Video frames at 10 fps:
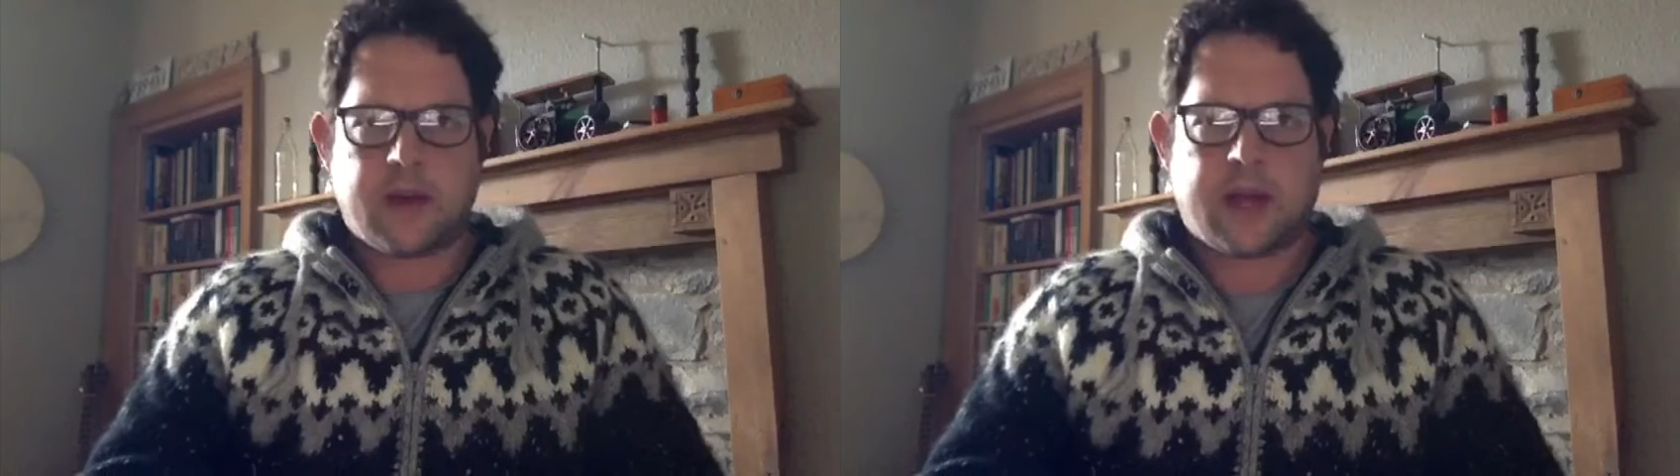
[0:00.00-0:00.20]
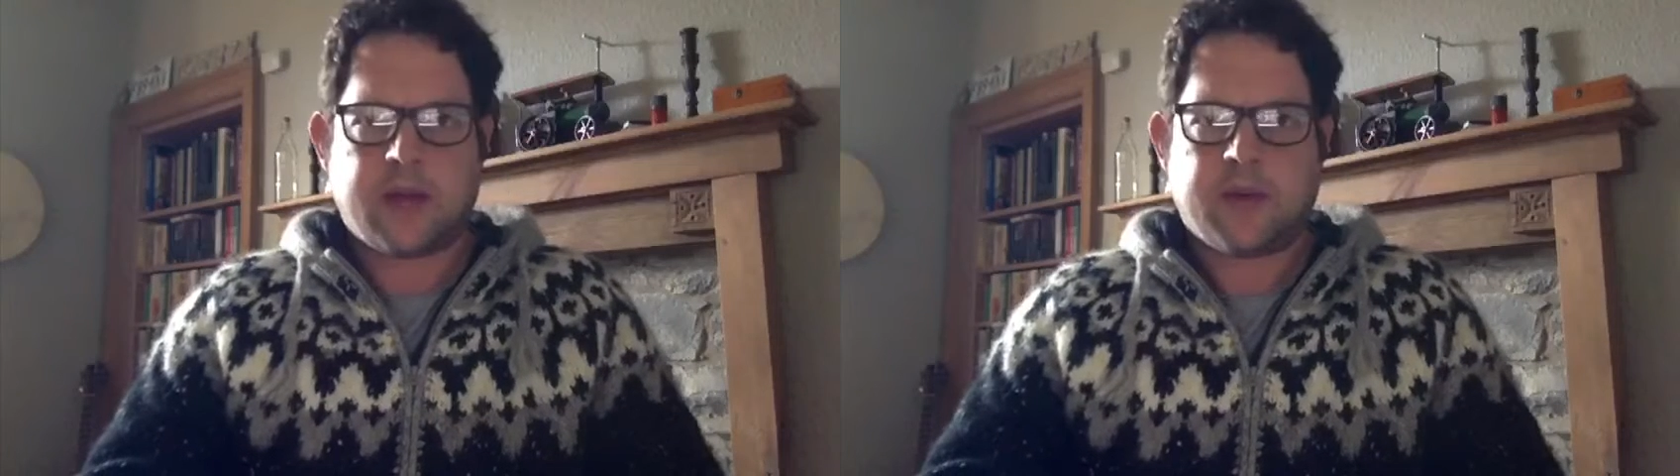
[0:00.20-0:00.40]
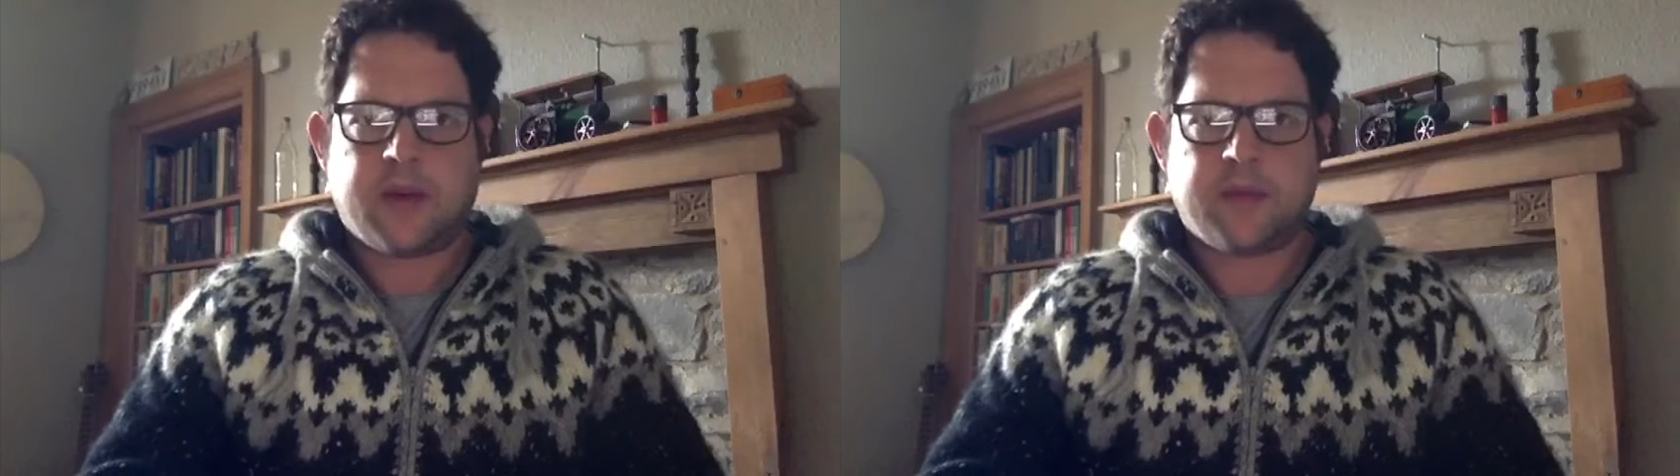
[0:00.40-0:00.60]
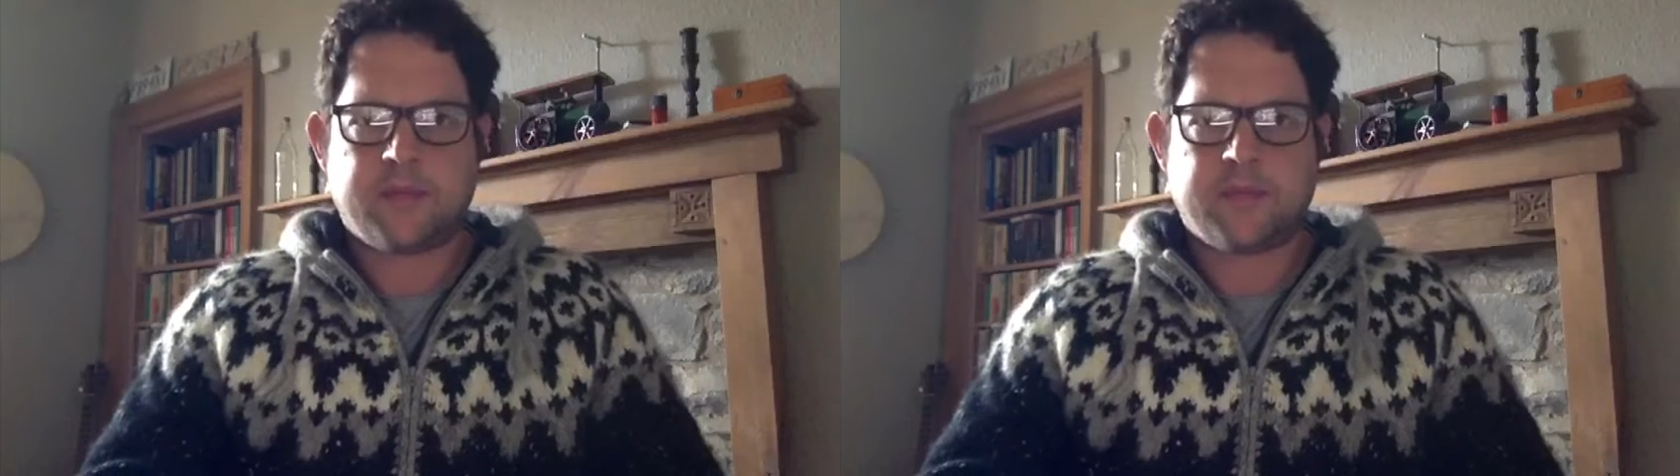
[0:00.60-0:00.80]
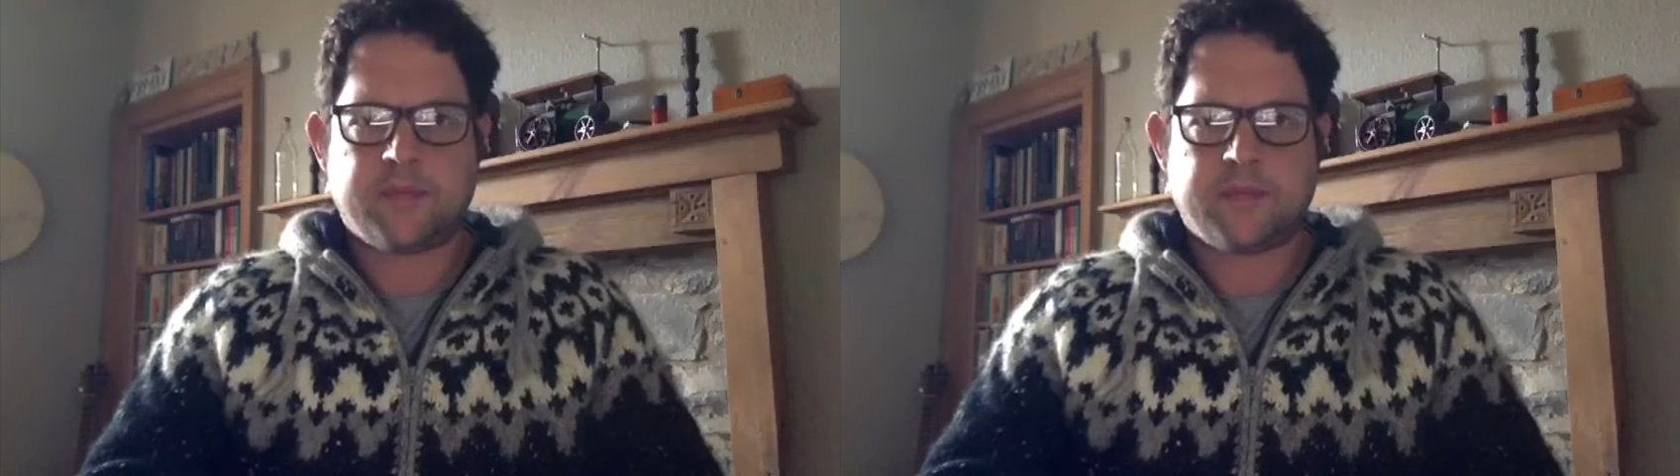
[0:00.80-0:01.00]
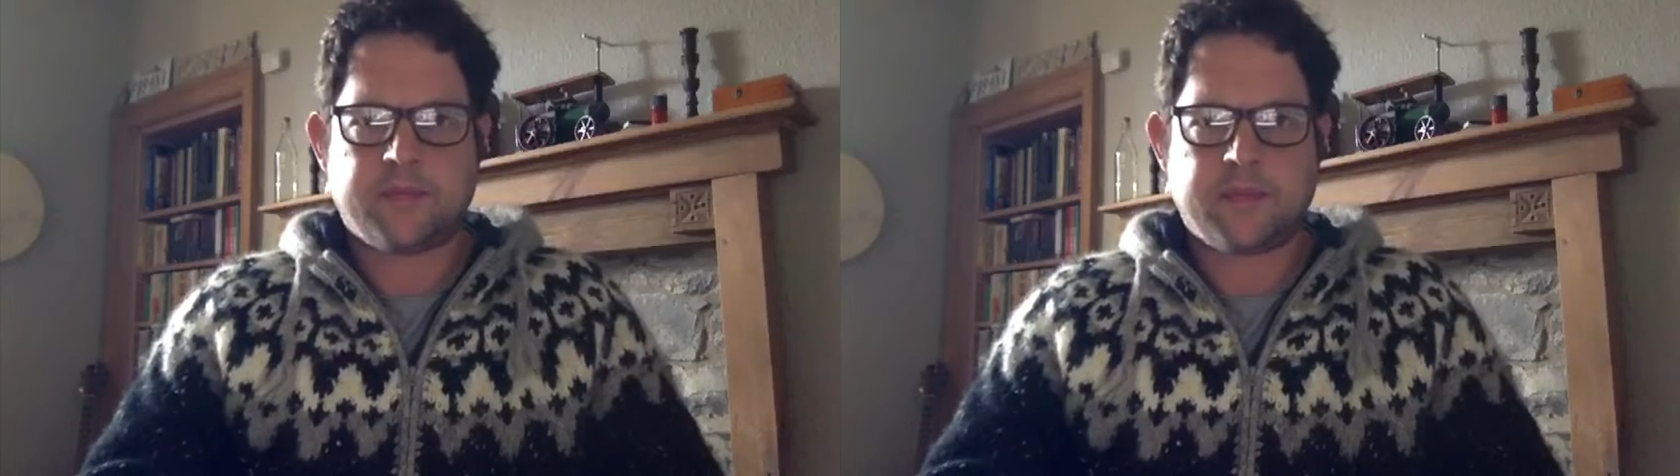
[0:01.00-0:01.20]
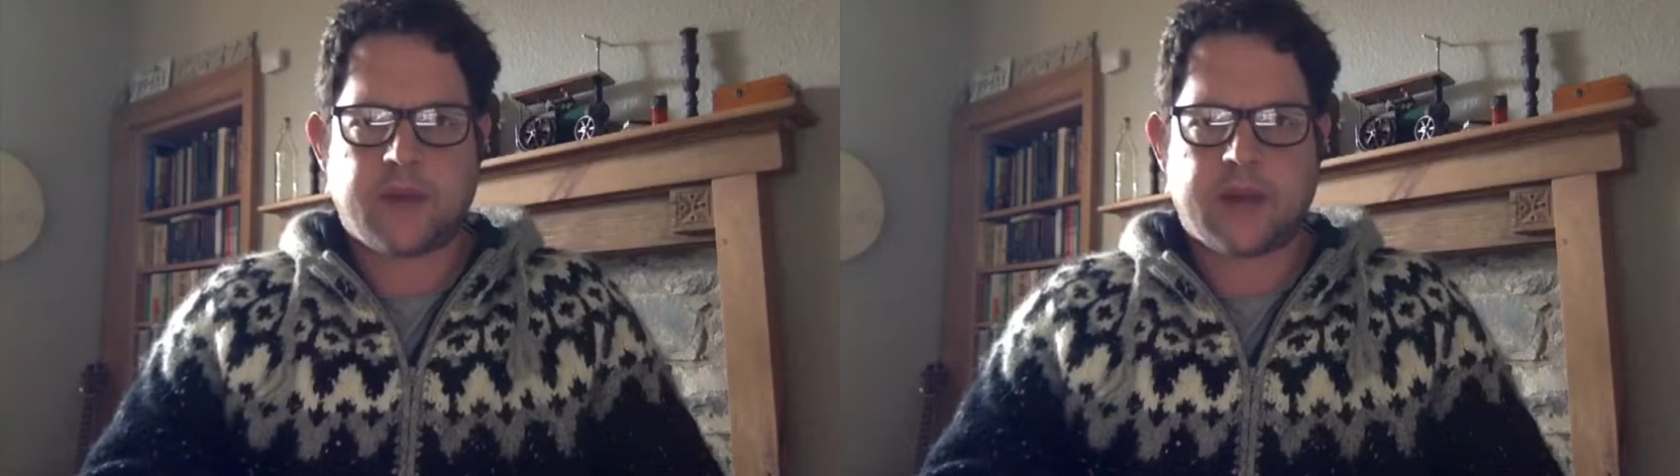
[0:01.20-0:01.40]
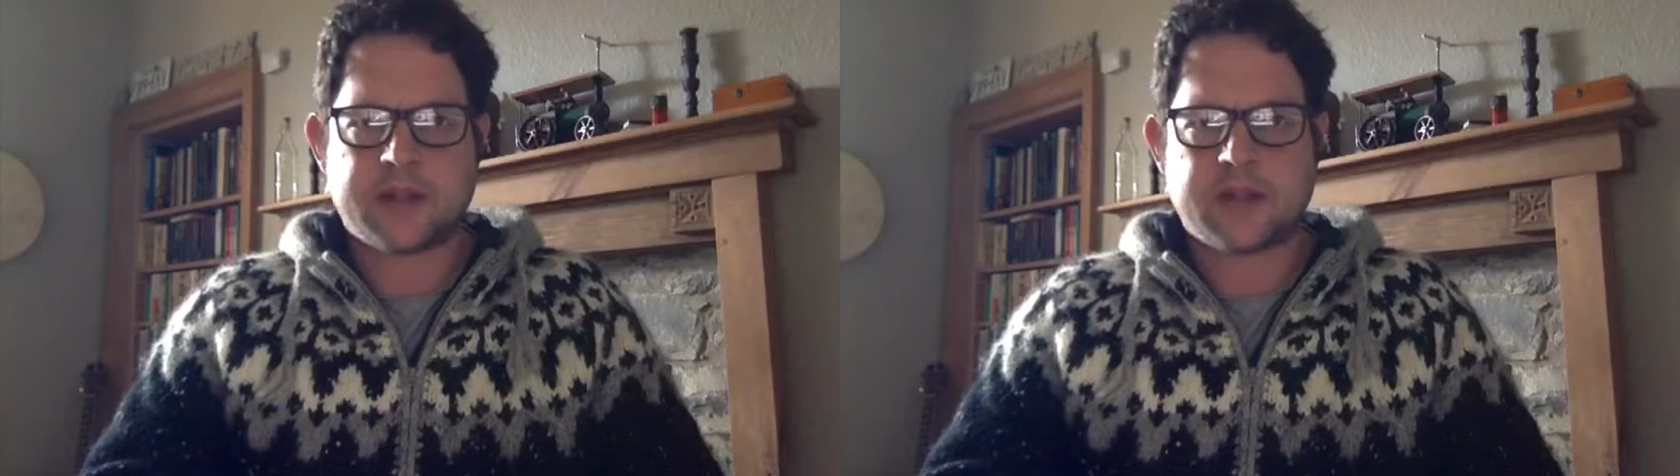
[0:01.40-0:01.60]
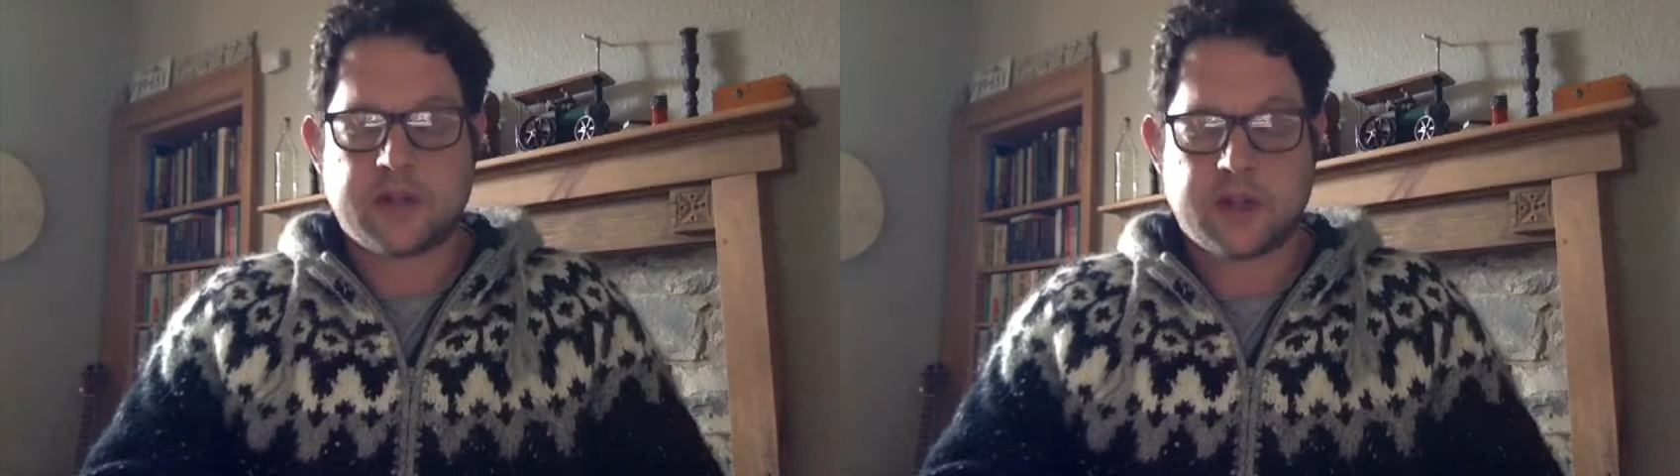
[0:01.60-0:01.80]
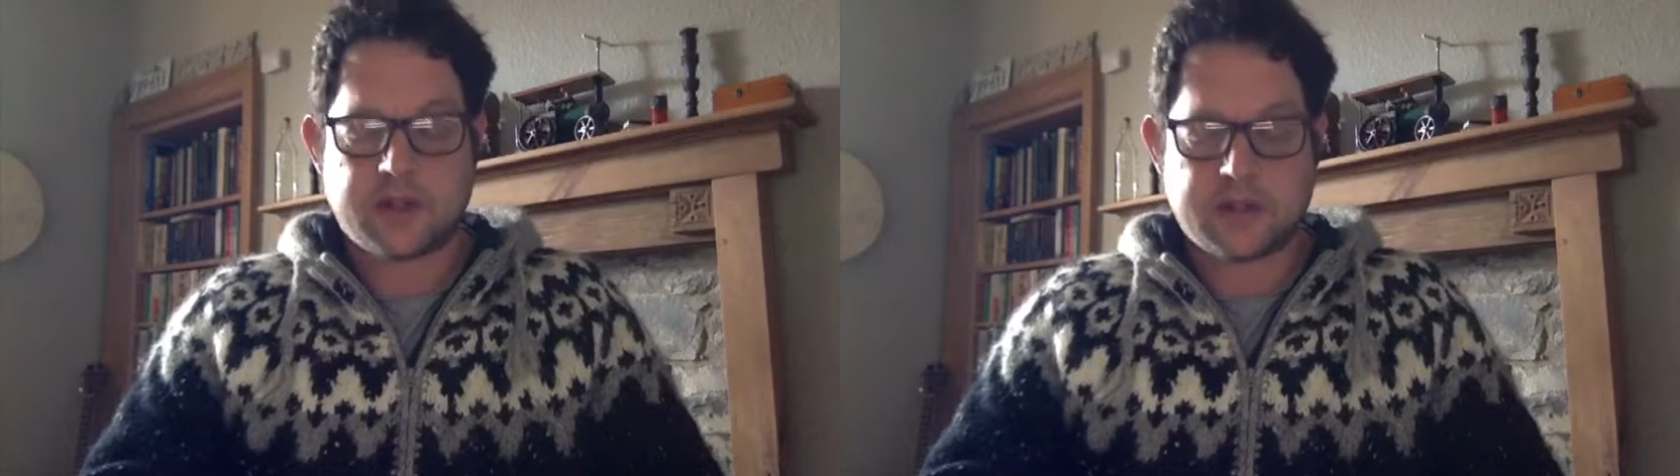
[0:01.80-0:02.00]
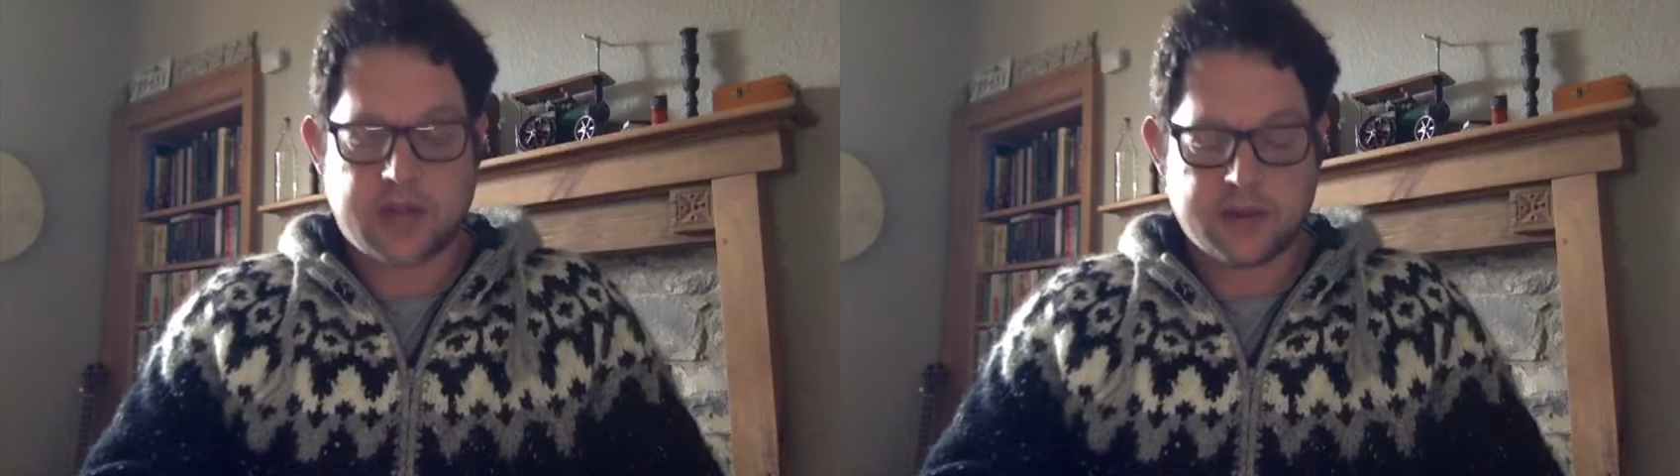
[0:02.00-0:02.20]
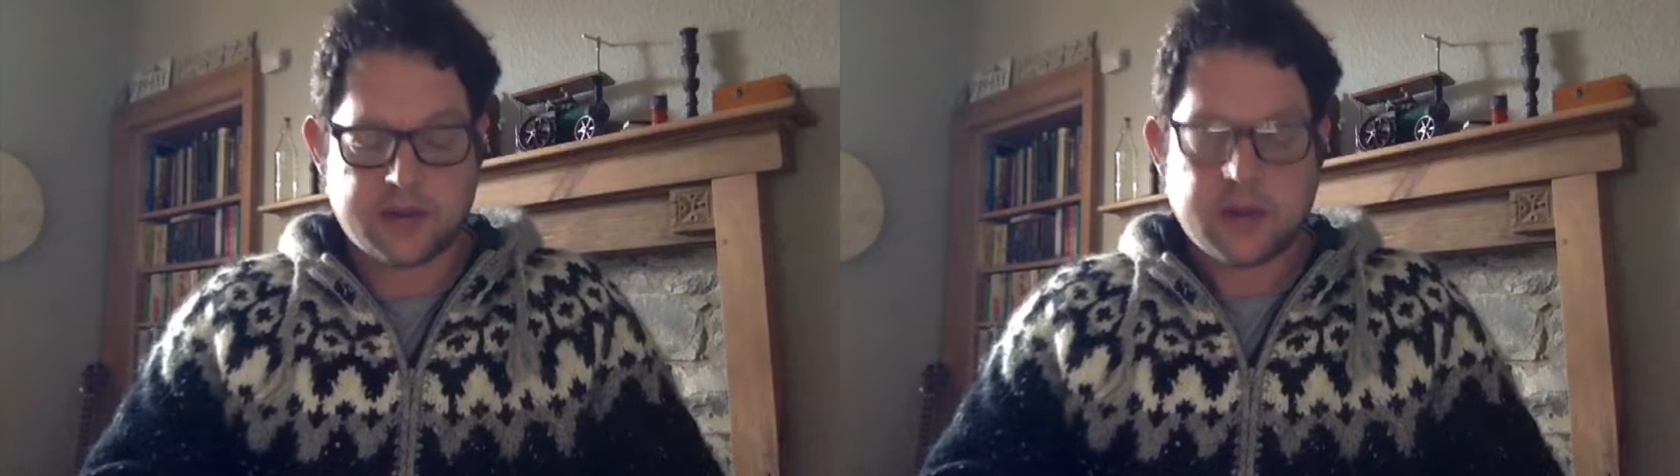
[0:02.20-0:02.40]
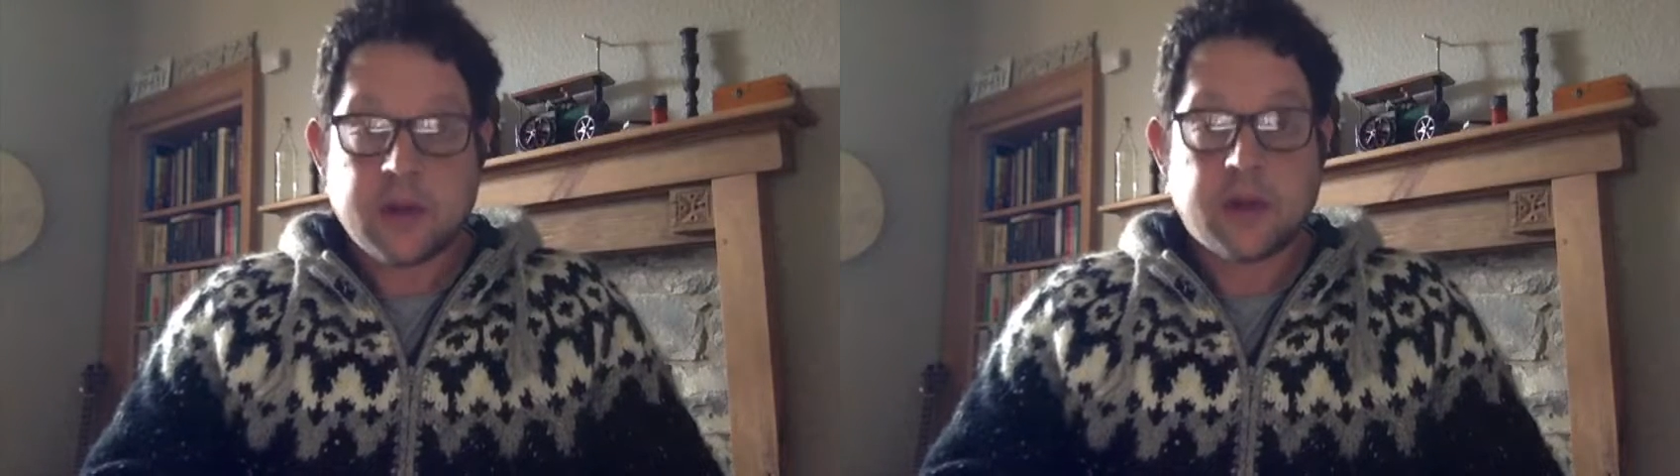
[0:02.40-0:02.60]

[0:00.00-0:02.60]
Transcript: Anyway, as it turns out,